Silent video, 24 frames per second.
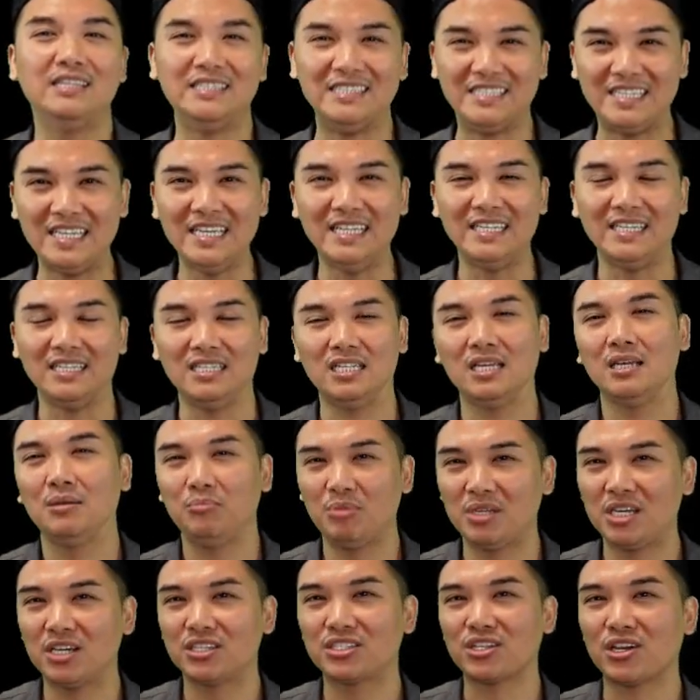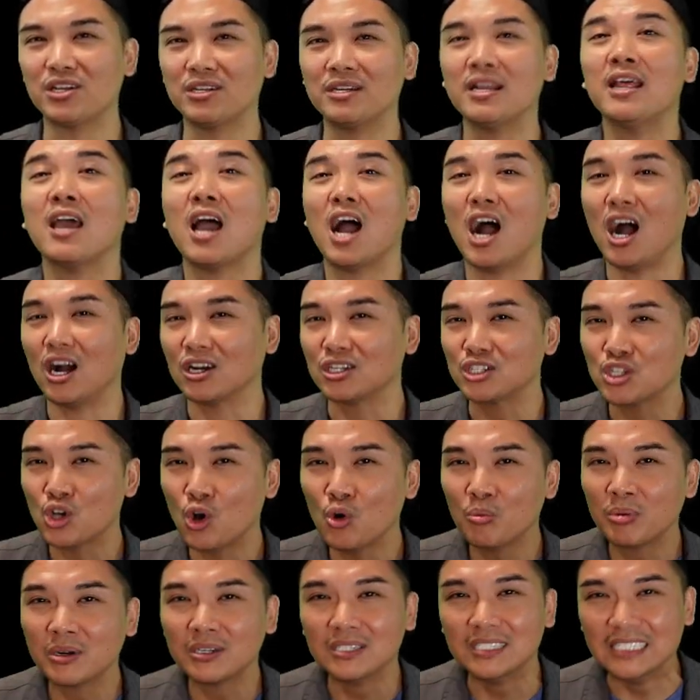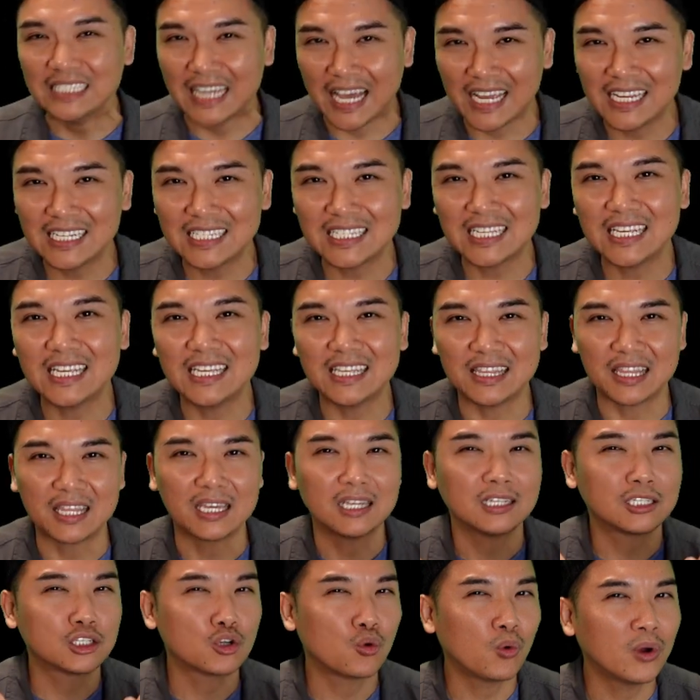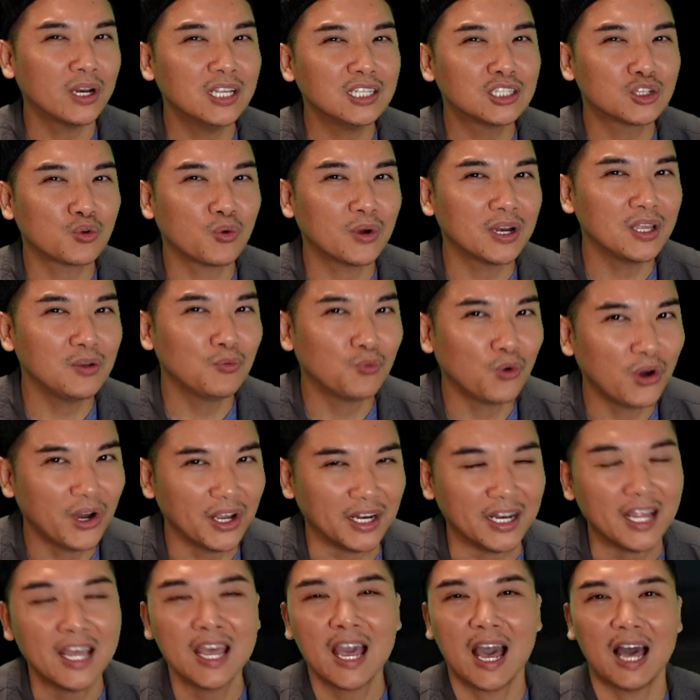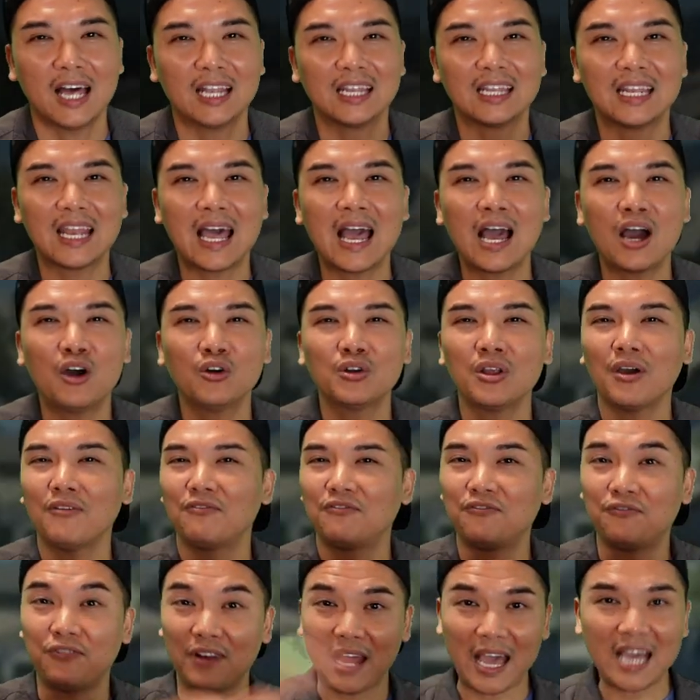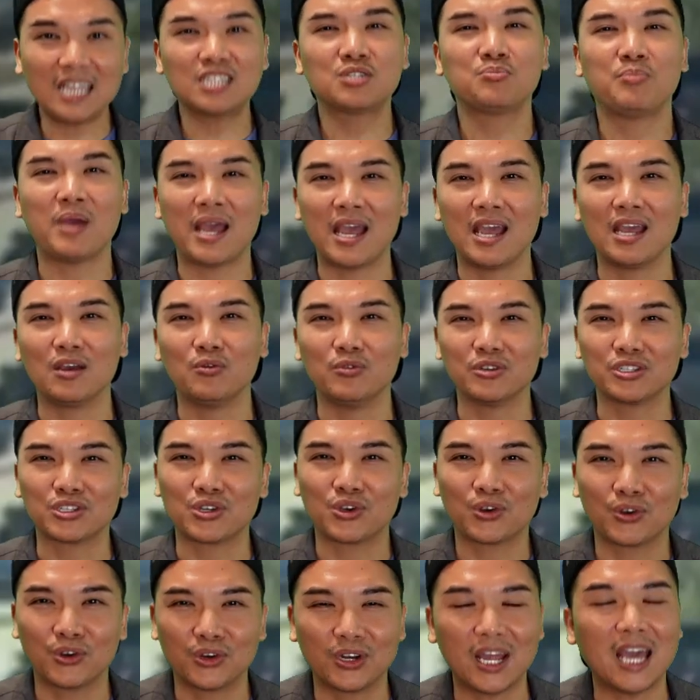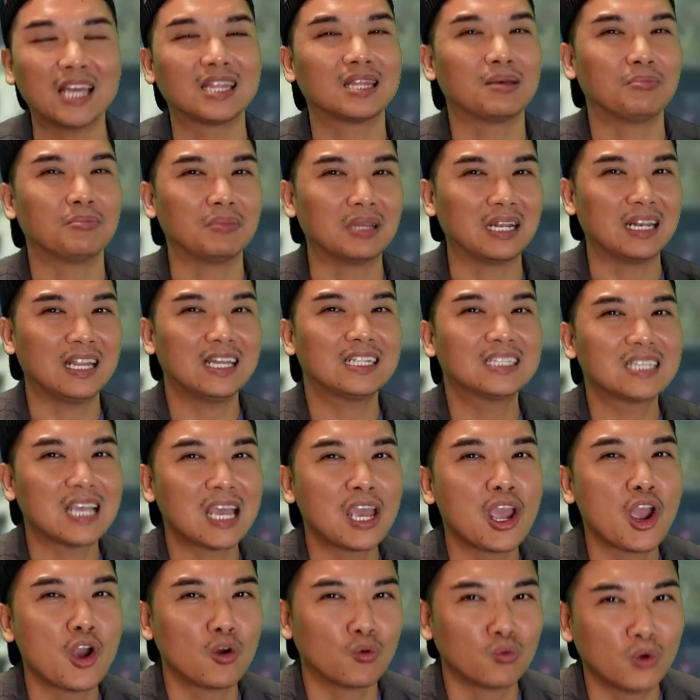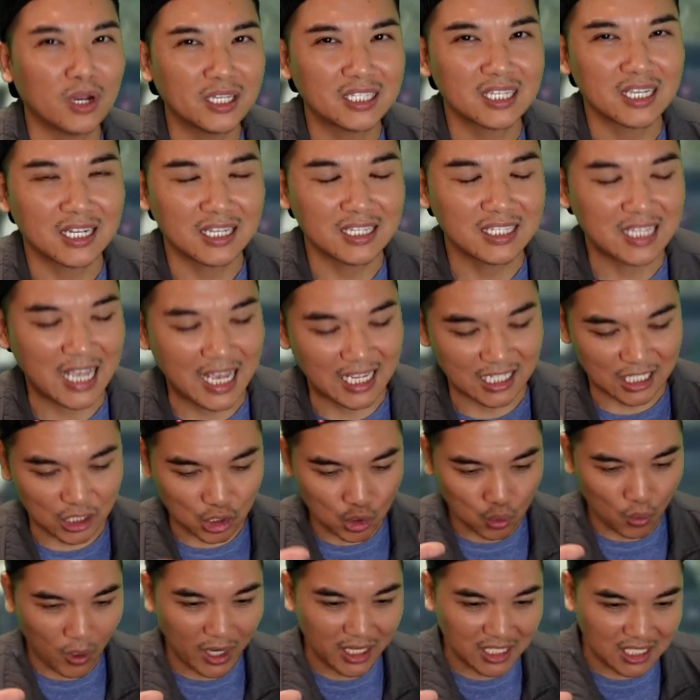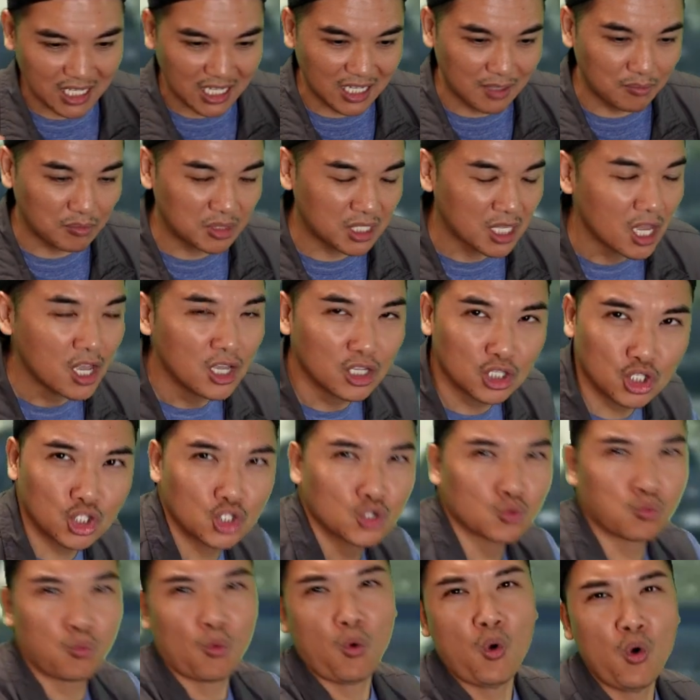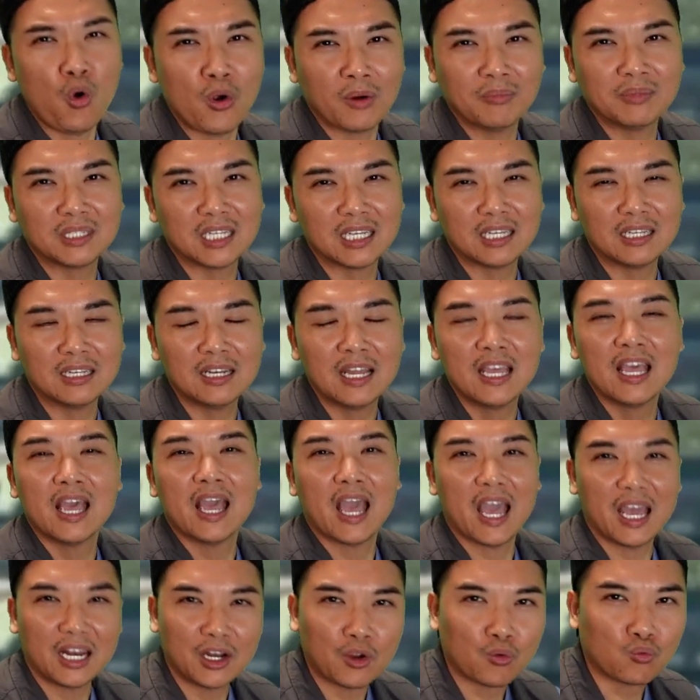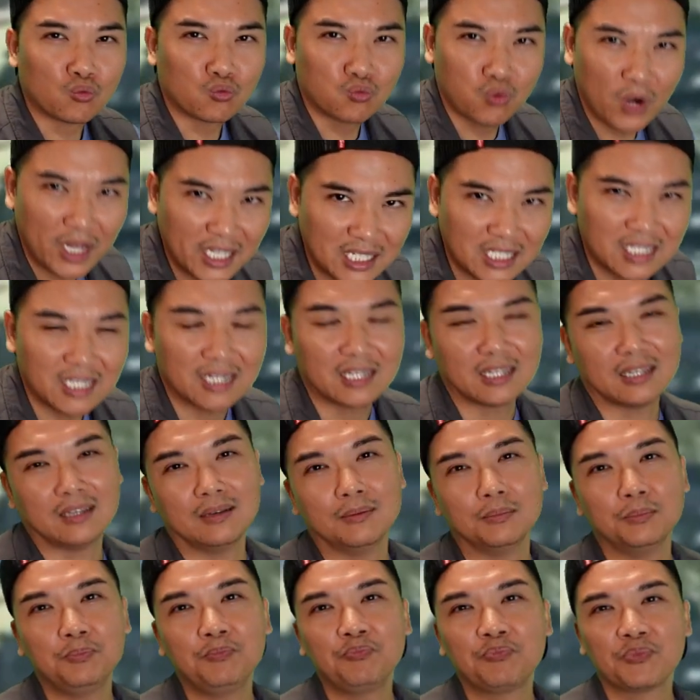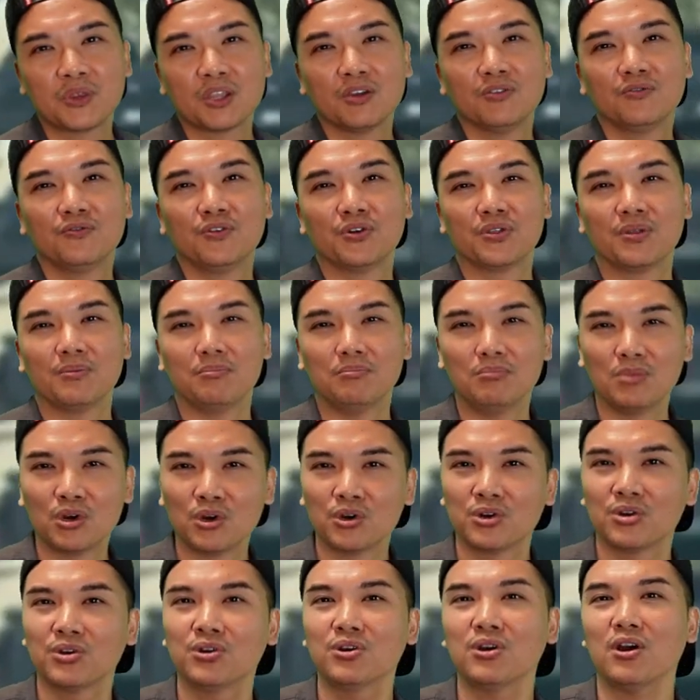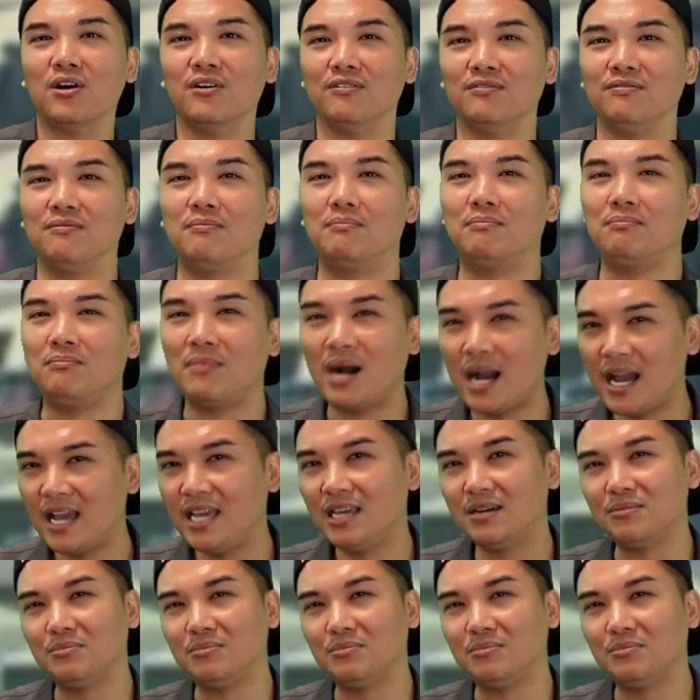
did it, because on October 19th, 2021, a loud flashbang was heard at the Millete residence as SWAT teams swarmed in and arrested him for the murder of Maya